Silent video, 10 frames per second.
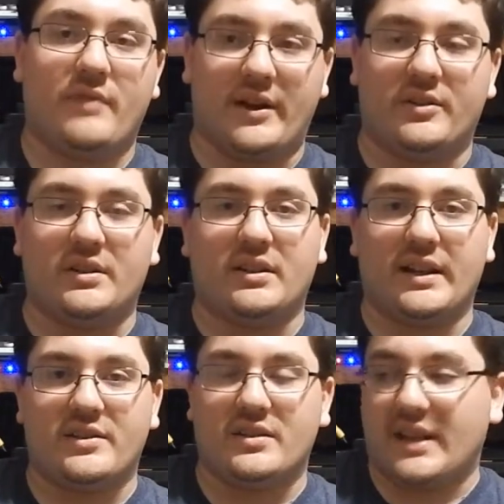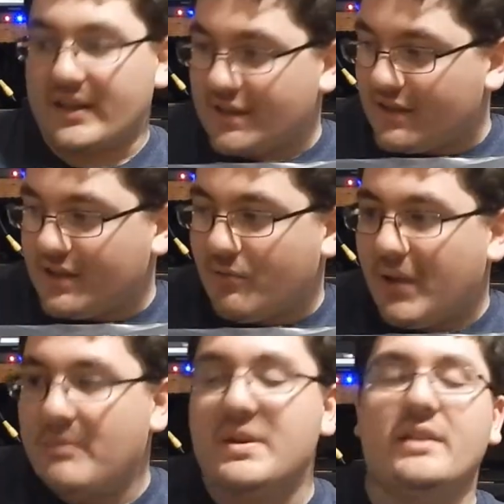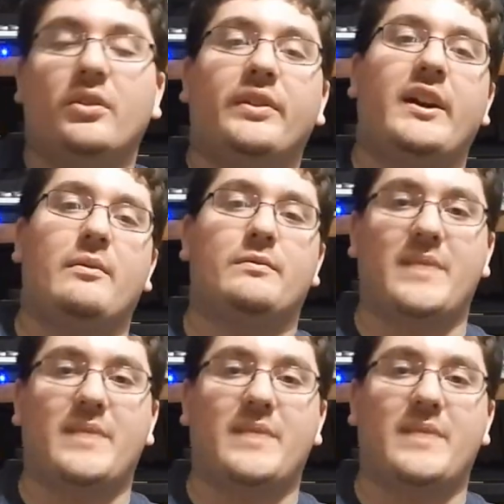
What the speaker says: record collection, next to some of my Beatles albums,